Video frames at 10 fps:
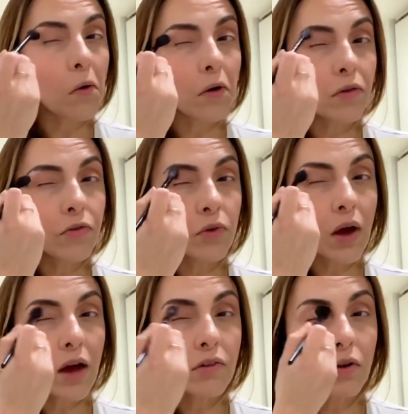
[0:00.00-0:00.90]
If you
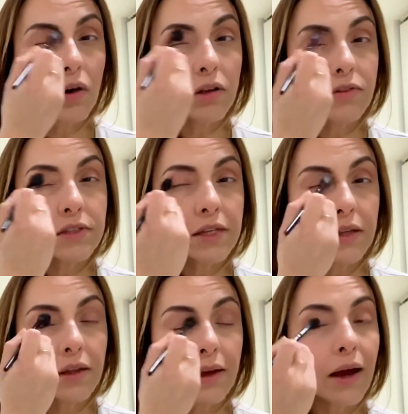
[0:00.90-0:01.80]
have olive skin
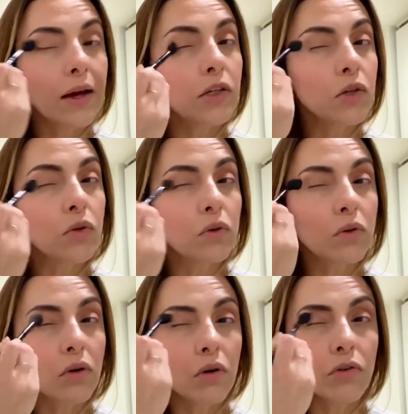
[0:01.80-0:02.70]
like I do,
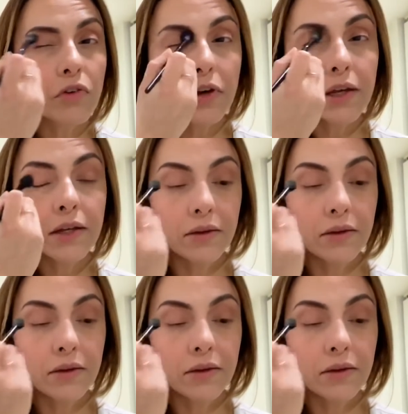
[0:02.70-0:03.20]
go for it.